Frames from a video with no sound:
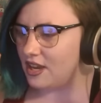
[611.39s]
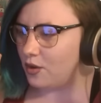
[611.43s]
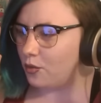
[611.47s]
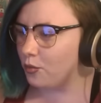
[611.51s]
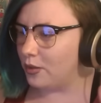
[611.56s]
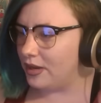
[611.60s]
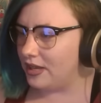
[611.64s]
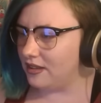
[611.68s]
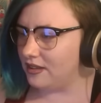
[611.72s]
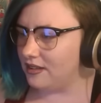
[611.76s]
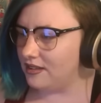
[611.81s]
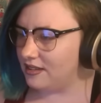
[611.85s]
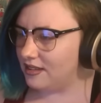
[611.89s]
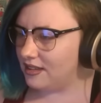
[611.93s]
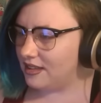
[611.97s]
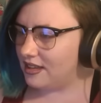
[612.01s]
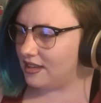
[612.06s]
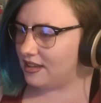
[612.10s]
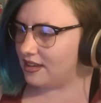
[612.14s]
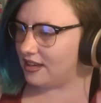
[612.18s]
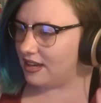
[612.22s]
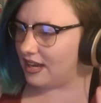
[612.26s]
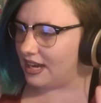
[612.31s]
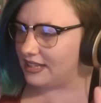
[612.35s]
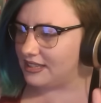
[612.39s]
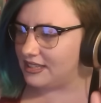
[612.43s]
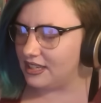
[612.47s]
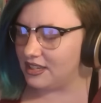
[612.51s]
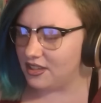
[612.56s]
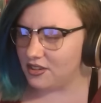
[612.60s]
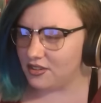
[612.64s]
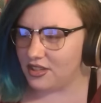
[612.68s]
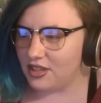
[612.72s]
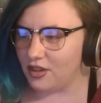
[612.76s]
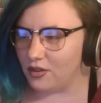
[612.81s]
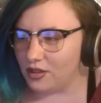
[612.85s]
Will, I
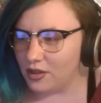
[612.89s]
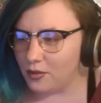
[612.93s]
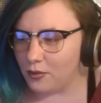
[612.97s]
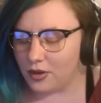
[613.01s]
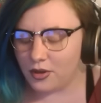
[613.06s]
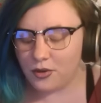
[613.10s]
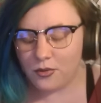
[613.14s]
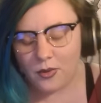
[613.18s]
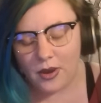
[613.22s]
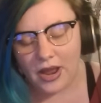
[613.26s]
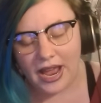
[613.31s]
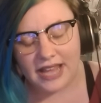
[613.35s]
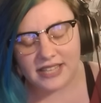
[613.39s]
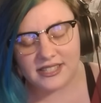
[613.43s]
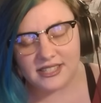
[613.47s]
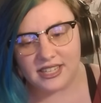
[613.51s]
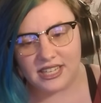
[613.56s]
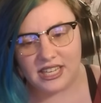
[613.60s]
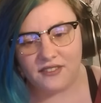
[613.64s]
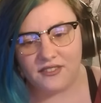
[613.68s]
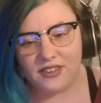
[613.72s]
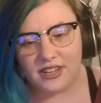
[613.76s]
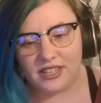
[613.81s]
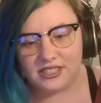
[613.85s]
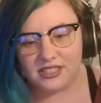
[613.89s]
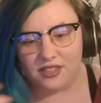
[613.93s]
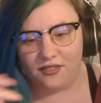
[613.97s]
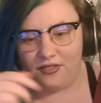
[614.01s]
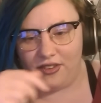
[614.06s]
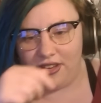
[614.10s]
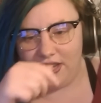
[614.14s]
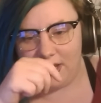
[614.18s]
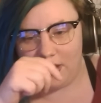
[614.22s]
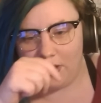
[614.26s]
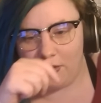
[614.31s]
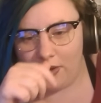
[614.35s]
think you're the only one who hasn't given us a
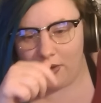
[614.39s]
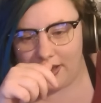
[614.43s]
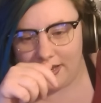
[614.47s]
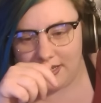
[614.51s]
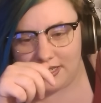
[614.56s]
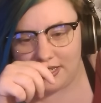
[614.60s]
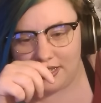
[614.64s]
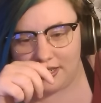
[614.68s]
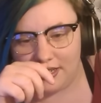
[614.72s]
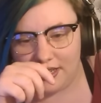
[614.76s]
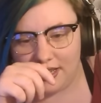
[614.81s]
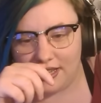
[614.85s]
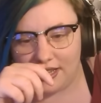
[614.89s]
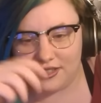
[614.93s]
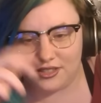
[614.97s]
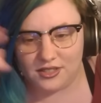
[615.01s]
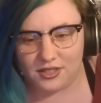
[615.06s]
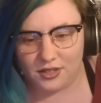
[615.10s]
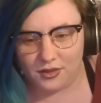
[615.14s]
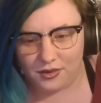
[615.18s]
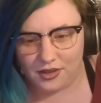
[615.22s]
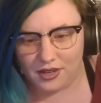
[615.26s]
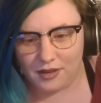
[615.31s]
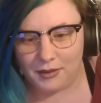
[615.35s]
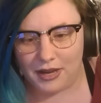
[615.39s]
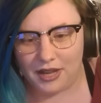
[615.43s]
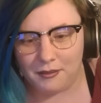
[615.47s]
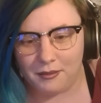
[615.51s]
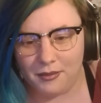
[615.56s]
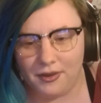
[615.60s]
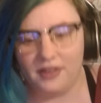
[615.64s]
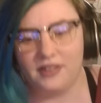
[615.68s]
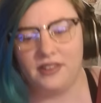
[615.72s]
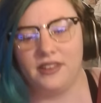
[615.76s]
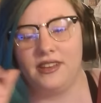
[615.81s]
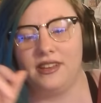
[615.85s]
video idea yet, so come on, bud.